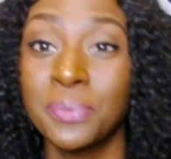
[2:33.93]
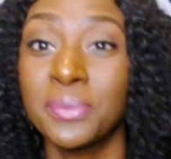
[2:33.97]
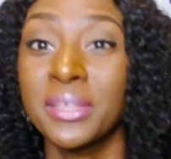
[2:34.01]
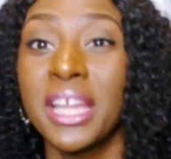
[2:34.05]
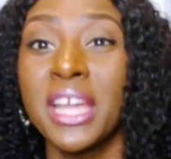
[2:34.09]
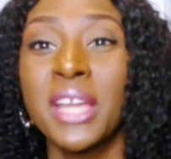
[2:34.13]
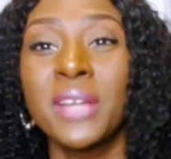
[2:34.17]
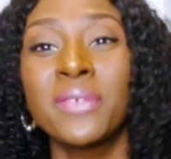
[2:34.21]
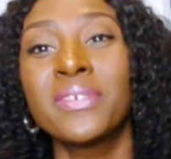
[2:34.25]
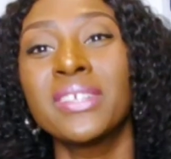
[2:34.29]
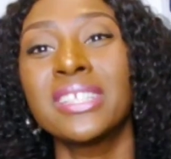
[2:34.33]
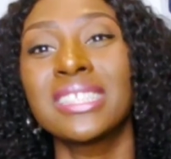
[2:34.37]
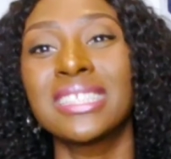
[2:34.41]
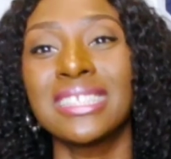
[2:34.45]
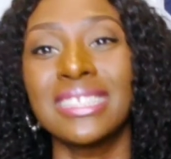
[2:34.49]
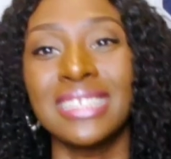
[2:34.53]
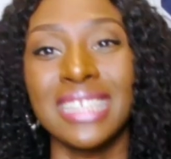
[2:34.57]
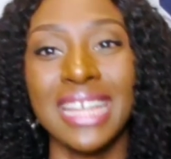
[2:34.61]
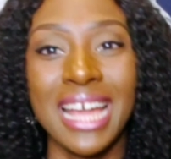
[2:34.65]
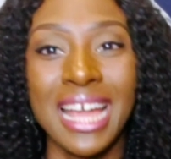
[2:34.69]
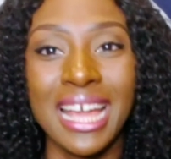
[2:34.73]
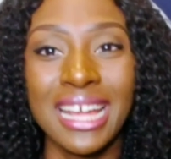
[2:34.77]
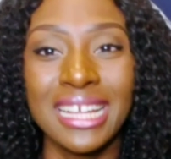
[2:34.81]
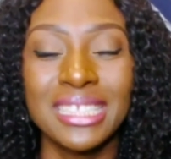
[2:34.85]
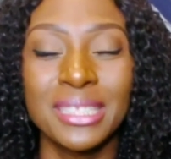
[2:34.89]
If it's an
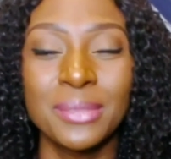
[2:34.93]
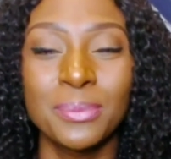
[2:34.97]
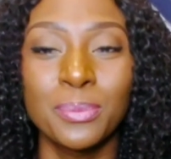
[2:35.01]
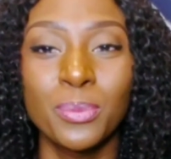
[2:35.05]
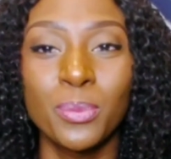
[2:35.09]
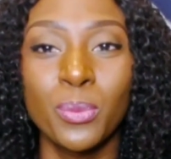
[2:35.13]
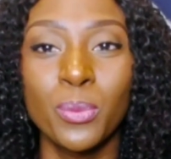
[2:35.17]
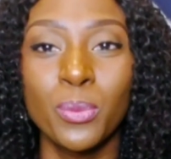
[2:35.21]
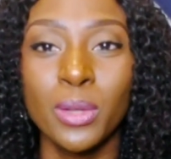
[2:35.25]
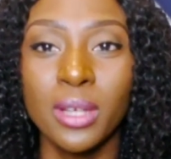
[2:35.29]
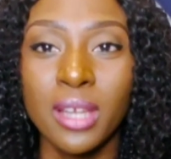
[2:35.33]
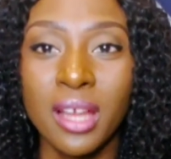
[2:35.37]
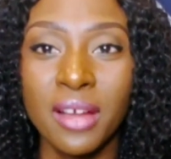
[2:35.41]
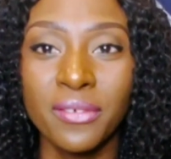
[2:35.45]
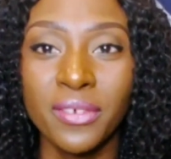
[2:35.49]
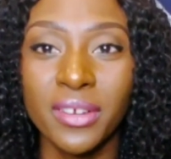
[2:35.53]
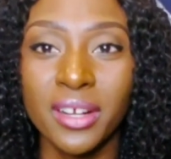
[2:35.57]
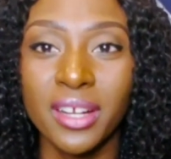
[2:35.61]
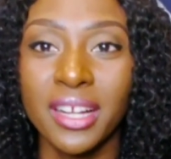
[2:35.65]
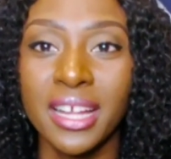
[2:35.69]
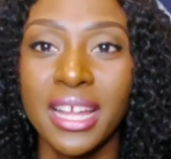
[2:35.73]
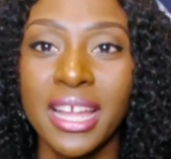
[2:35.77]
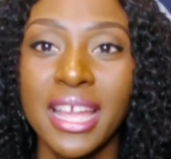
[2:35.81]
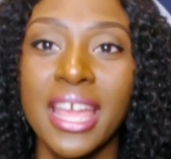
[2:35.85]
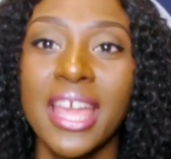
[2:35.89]

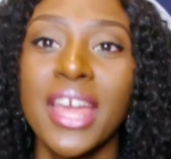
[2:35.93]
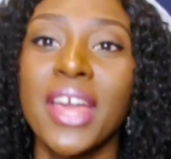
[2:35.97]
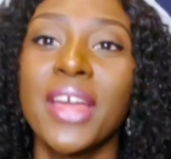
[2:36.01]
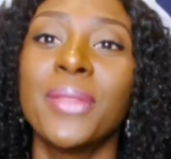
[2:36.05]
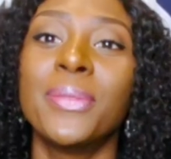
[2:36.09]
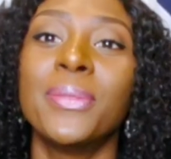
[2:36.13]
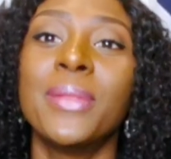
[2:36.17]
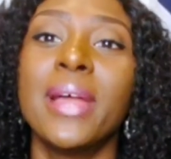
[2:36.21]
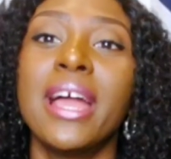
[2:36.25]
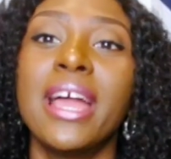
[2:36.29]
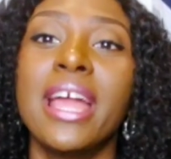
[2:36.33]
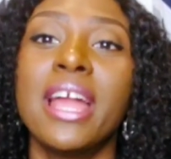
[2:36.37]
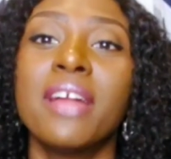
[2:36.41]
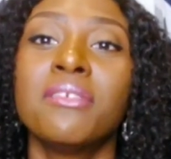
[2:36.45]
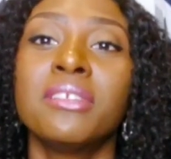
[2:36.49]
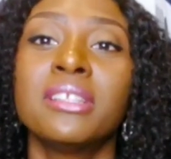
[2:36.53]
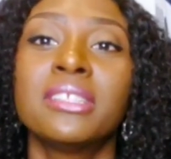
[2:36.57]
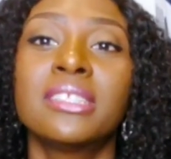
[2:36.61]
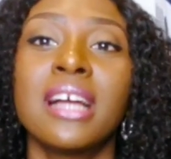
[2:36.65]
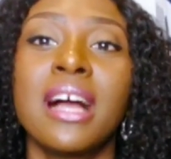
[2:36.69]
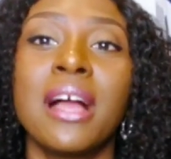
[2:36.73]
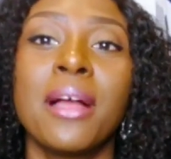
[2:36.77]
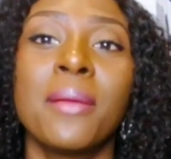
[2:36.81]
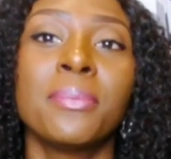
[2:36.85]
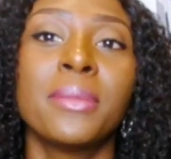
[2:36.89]
ex-lover that every
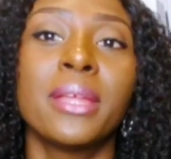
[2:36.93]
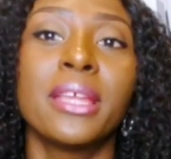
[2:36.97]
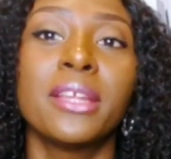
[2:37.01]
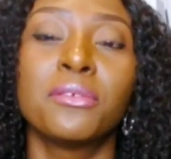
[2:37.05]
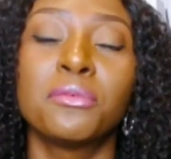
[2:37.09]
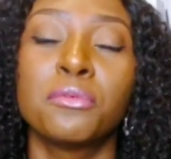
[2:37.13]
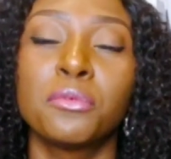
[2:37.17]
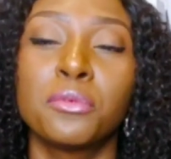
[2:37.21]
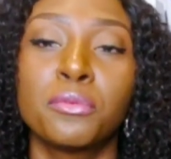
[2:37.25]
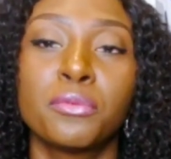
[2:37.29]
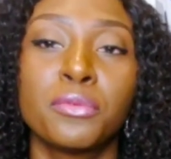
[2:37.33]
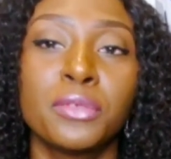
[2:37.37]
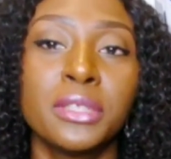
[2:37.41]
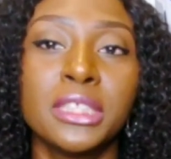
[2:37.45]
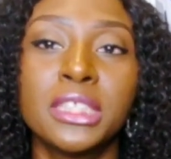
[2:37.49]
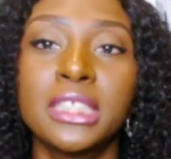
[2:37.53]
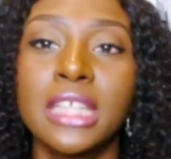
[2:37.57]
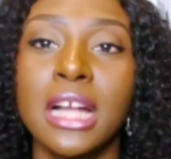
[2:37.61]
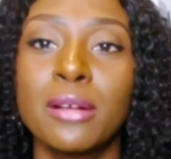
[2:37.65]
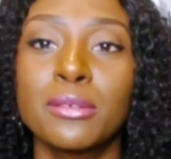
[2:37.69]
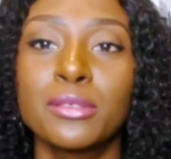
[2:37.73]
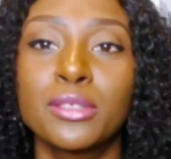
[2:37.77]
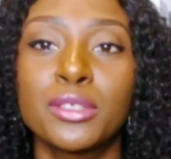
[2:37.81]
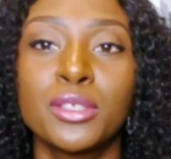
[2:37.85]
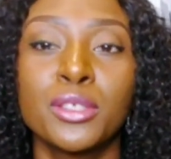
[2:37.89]
time they reach
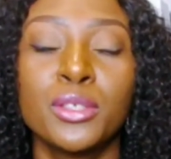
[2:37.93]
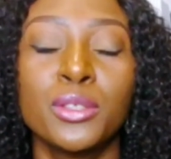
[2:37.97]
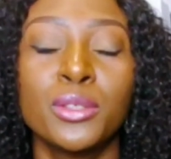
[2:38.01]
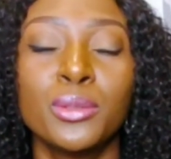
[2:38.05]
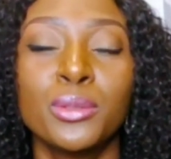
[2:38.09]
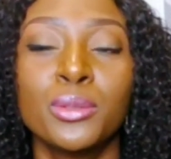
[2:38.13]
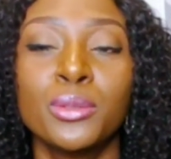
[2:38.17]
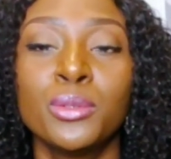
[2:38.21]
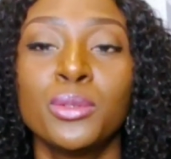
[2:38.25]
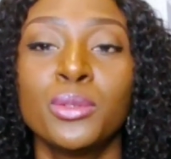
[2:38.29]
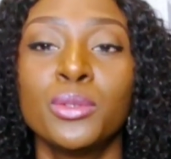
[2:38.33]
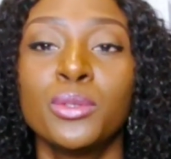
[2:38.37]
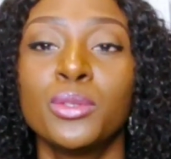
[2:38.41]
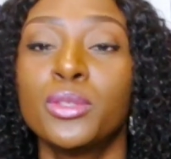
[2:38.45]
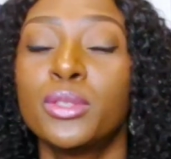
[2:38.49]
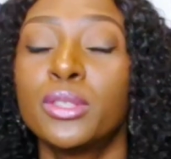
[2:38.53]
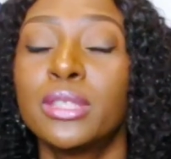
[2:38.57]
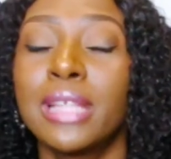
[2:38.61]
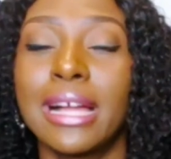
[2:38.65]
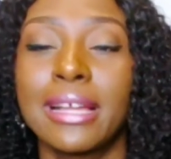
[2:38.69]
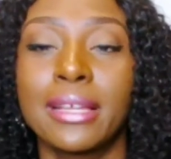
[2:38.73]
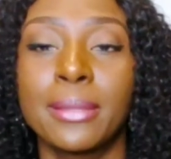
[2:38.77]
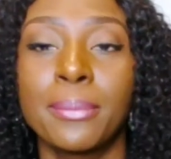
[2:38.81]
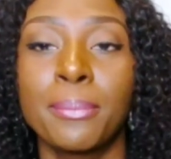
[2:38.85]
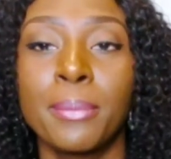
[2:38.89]
out to you,
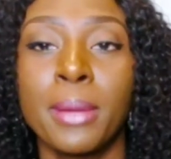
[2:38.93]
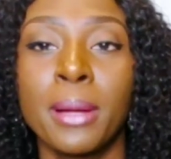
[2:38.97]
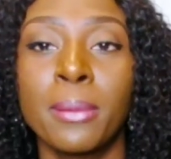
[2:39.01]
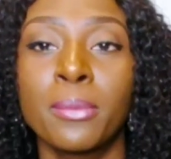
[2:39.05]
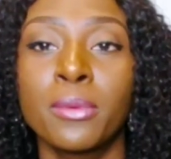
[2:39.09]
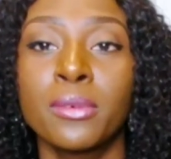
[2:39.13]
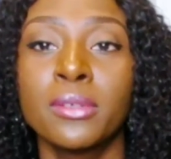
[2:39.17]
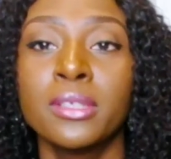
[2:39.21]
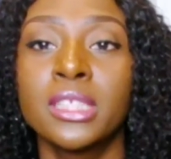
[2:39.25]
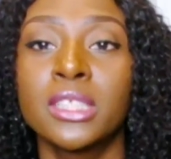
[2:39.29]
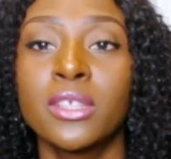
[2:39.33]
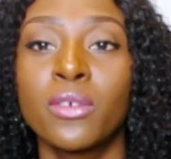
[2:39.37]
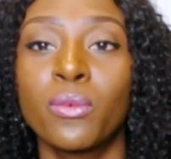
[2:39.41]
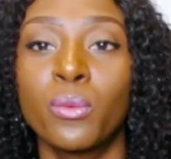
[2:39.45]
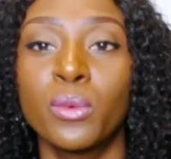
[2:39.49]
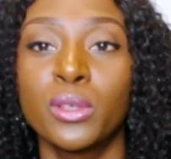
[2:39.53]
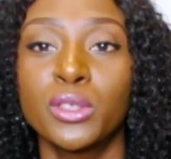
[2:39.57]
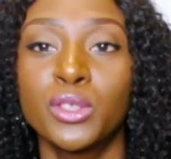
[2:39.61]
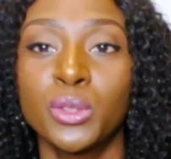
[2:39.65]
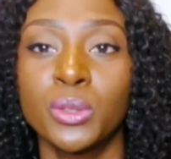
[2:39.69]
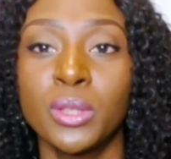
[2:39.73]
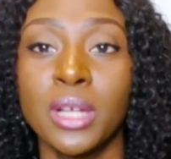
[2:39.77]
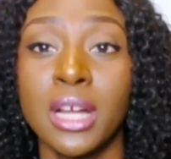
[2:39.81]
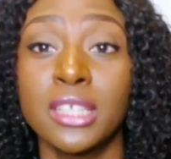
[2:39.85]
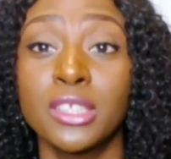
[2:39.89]
like memories of what
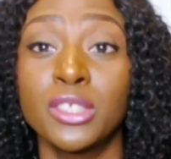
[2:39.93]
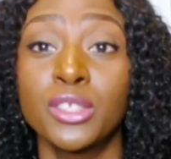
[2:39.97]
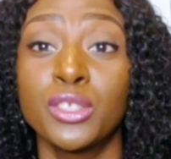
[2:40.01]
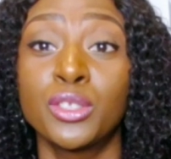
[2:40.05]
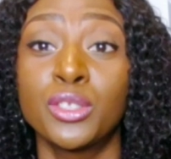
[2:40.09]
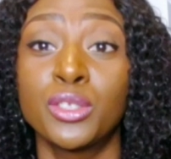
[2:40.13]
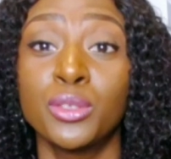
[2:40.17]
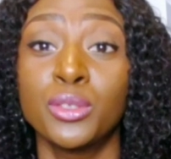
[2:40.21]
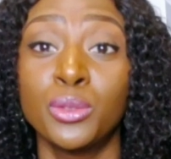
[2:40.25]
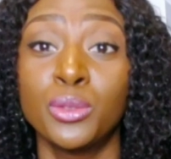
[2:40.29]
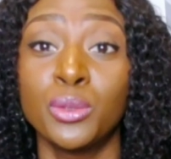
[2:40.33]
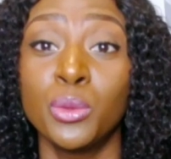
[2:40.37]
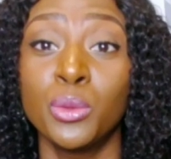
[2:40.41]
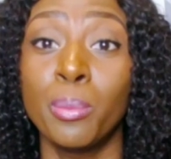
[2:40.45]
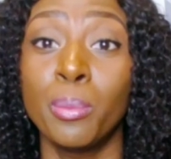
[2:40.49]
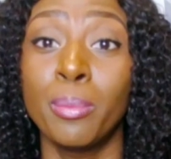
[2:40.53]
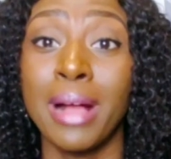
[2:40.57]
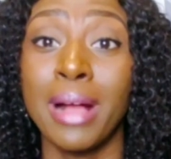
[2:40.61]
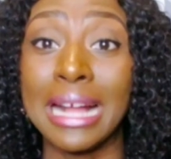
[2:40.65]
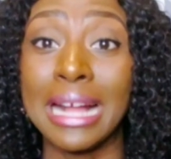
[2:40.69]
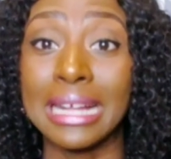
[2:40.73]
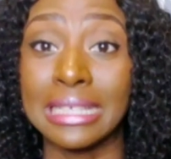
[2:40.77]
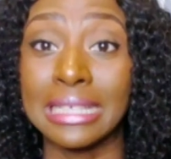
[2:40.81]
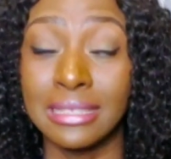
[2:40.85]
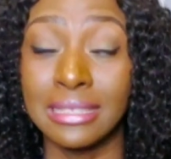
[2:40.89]
you guys used to do
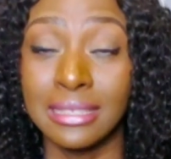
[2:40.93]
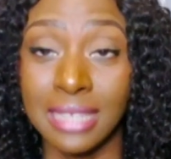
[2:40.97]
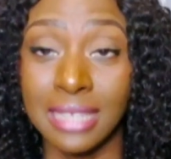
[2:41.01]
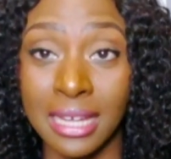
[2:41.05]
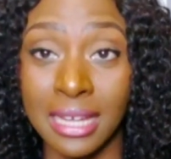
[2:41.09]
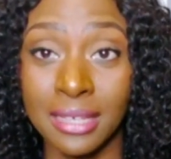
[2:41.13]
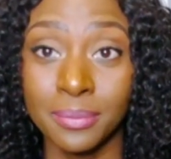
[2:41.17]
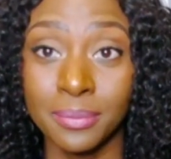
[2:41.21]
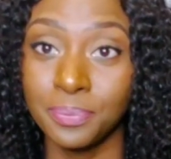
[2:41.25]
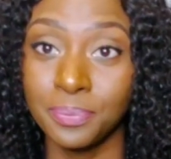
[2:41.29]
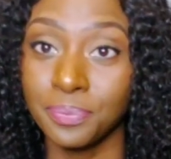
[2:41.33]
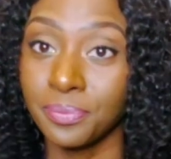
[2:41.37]
back then